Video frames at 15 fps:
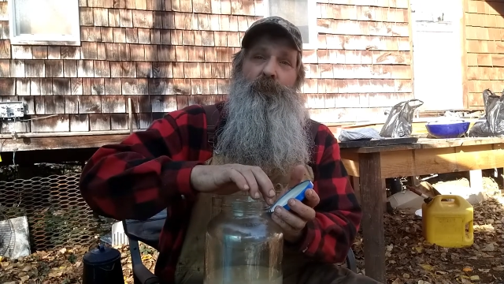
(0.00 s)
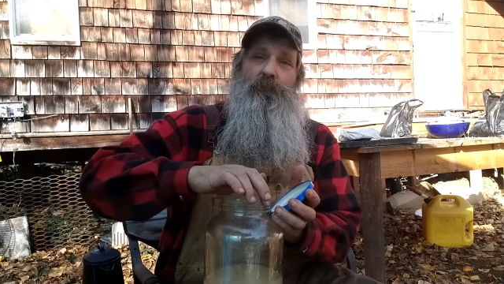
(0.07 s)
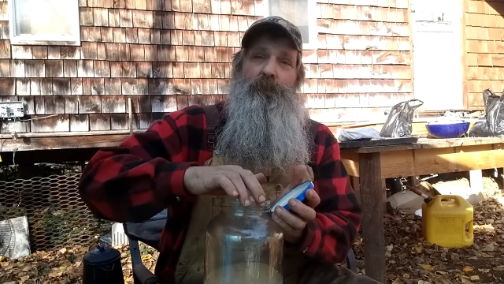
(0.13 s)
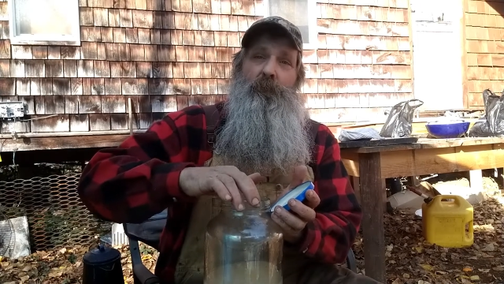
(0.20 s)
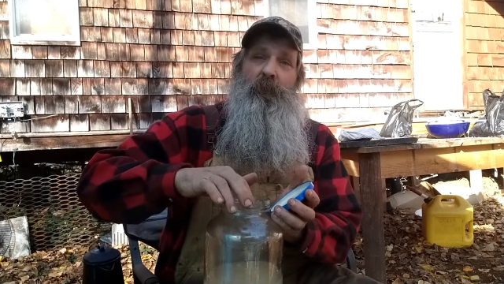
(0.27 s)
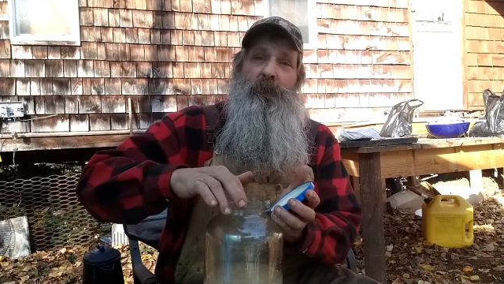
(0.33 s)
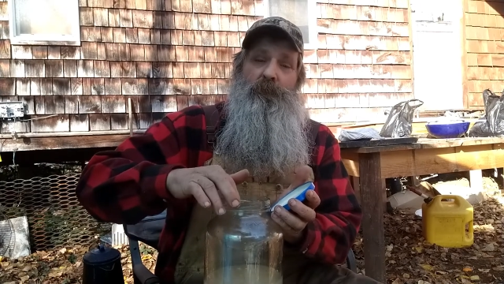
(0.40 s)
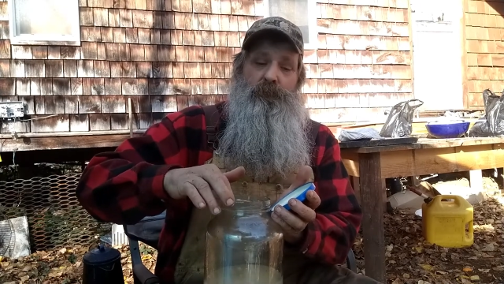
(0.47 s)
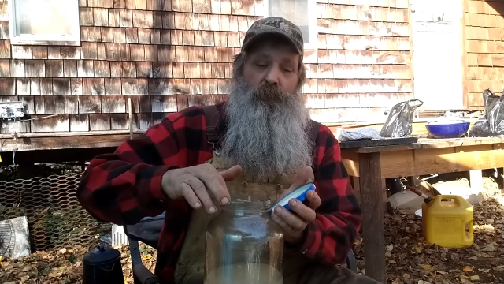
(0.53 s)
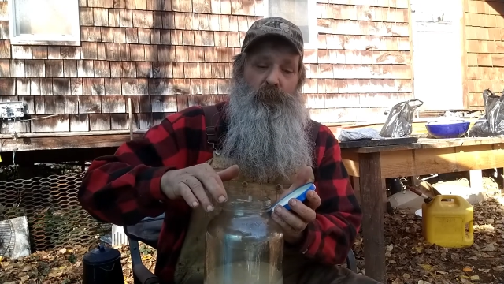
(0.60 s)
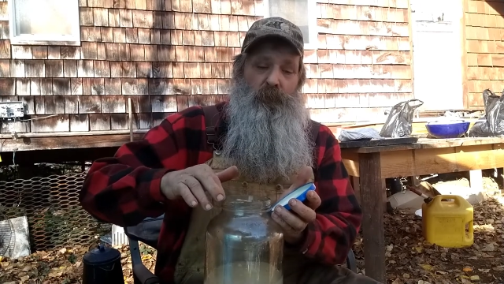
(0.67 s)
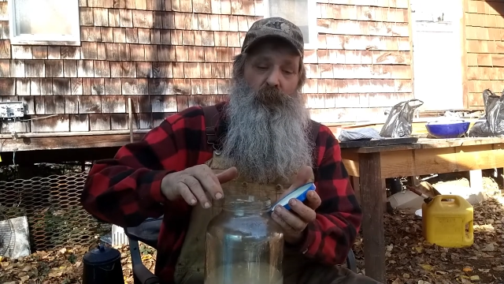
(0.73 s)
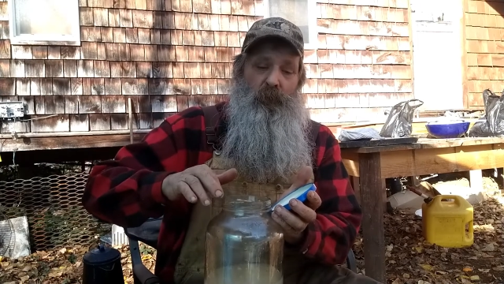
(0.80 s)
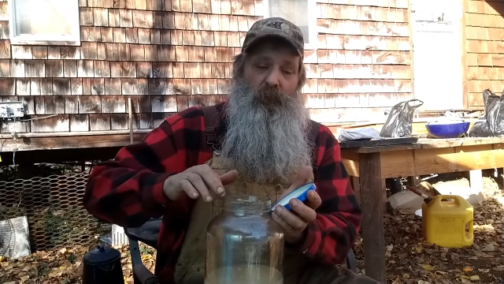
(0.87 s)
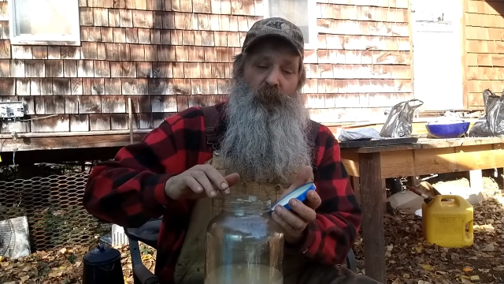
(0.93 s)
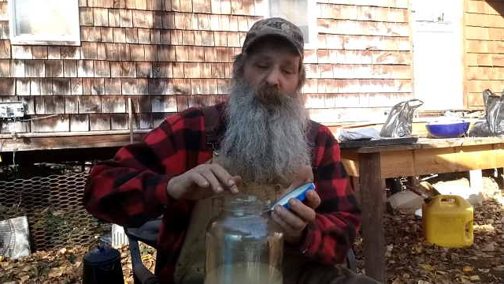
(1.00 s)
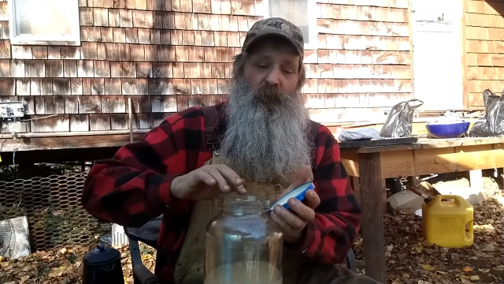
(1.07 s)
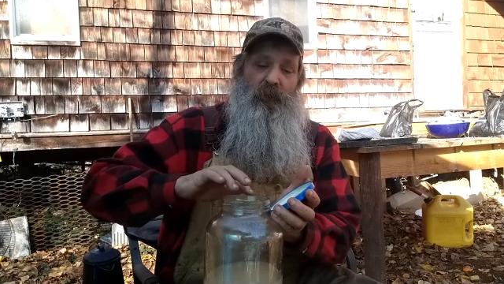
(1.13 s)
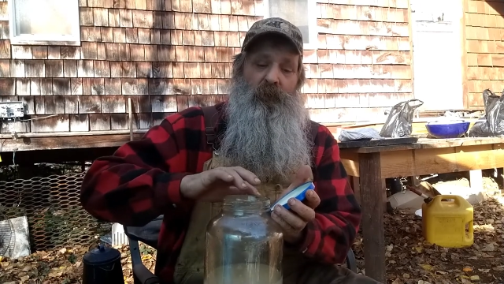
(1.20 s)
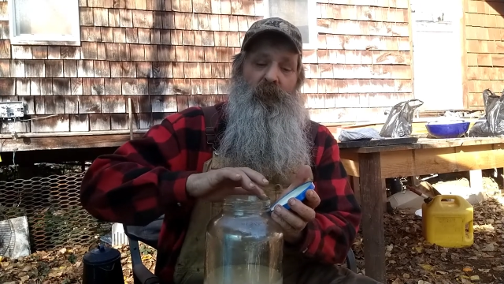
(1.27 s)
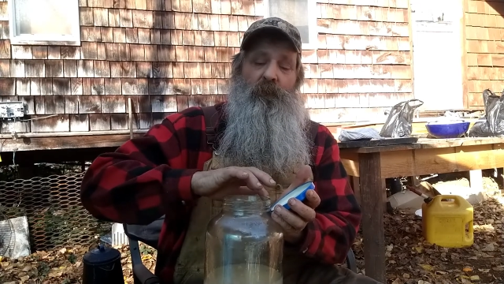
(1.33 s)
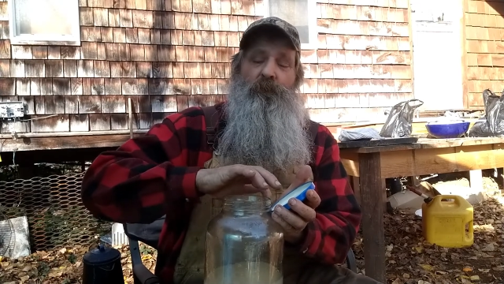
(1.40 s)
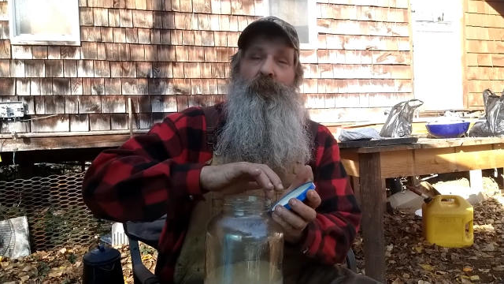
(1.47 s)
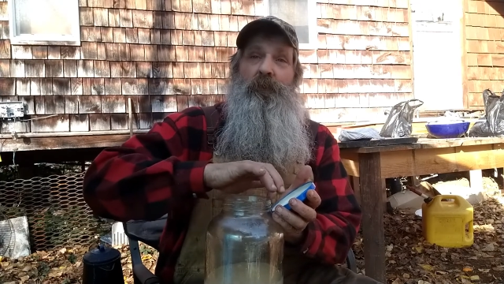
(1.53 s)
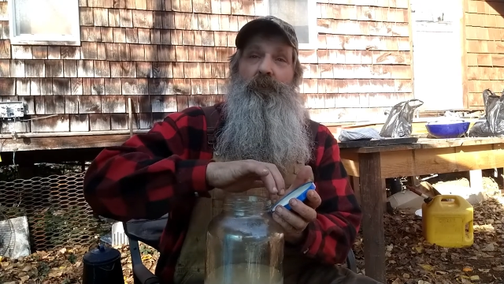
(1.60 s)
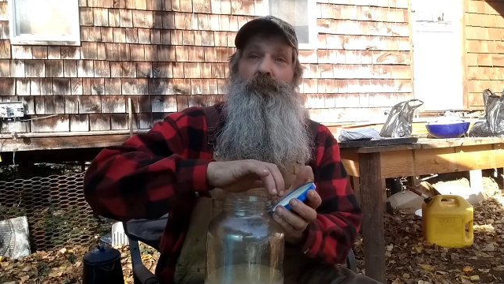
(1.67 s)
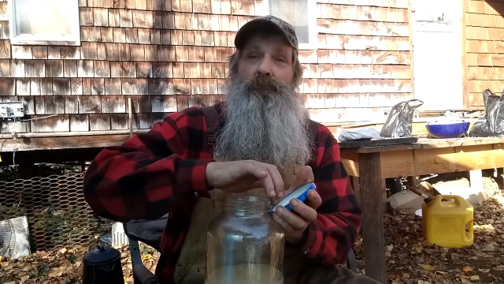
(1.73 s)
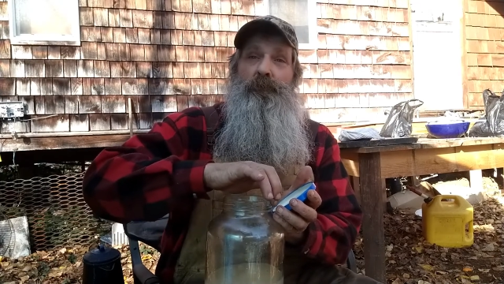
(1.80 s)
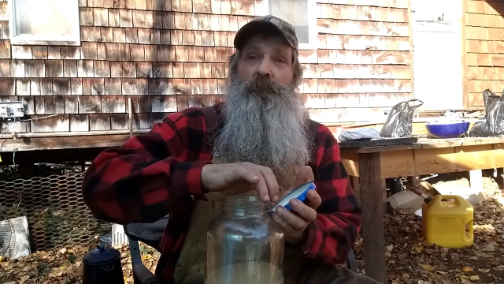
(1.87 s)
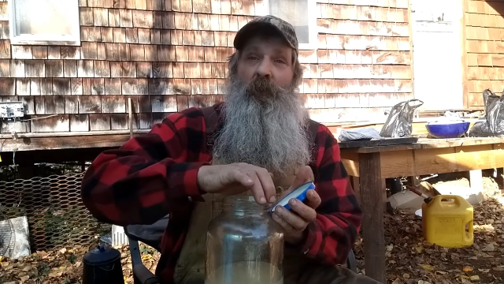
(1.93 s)
make sure your lid and everything is
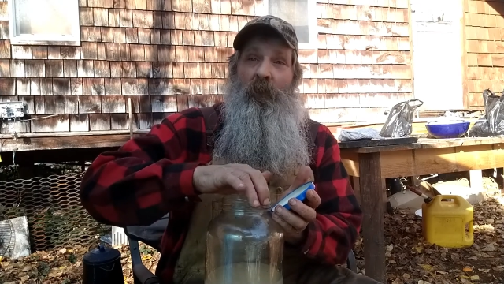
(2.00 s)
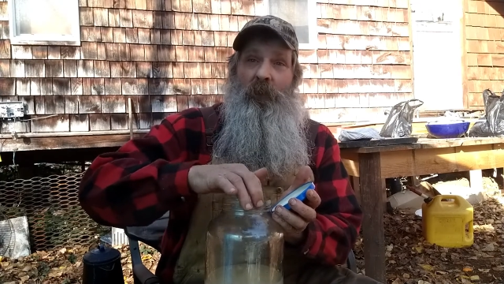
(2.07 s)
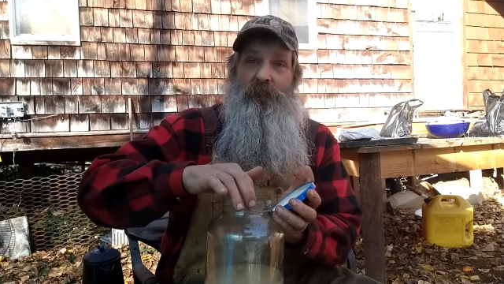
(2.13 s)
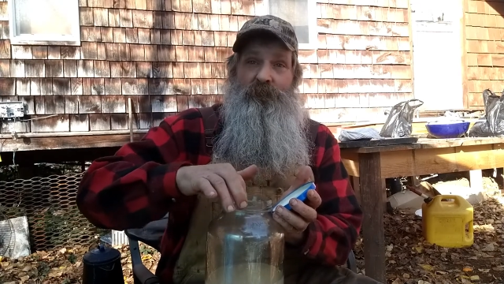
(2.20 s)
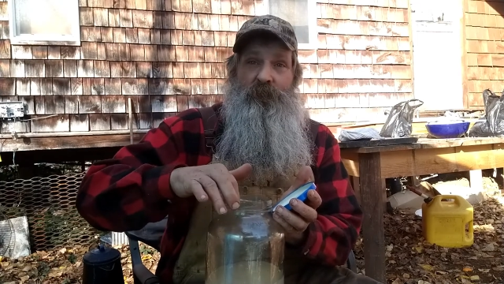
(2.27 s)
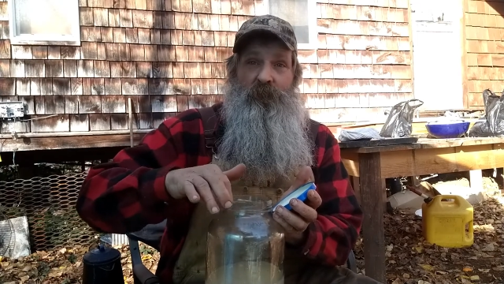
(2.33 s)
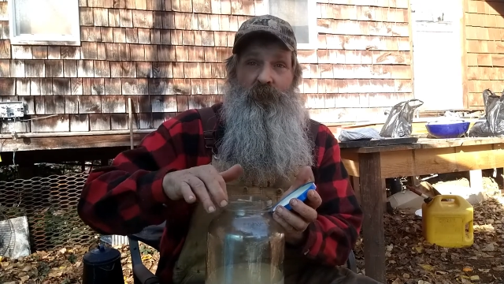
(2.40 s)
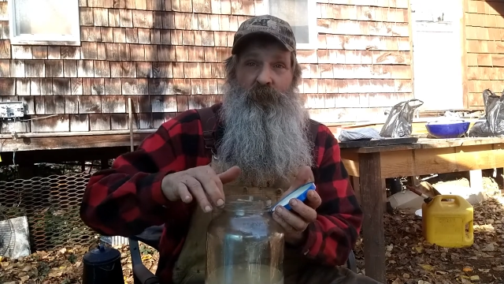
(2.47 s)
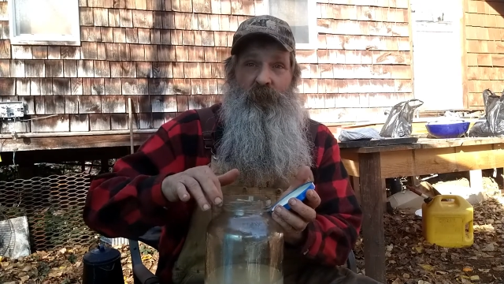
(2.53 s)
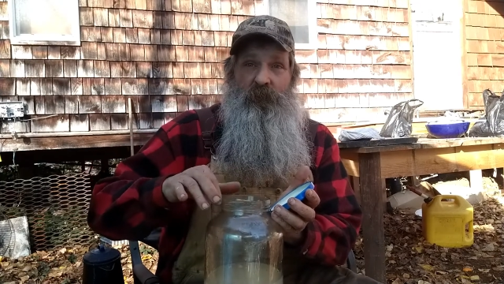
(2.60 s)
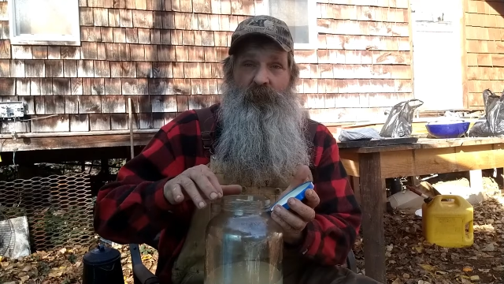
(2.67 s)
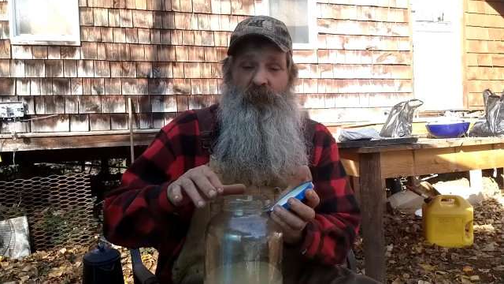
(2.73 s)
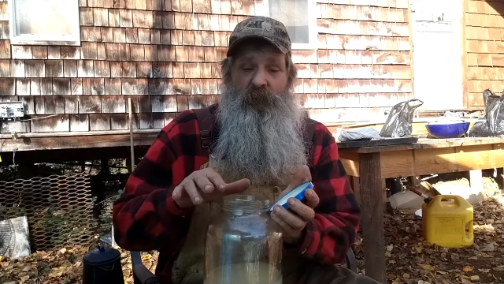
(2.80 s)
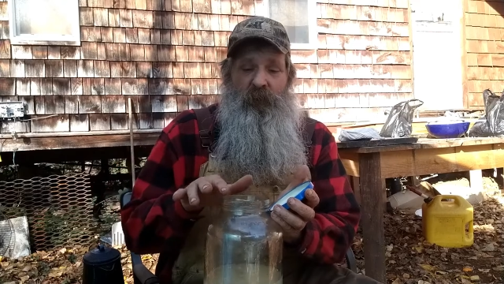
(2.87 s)
nice and clean.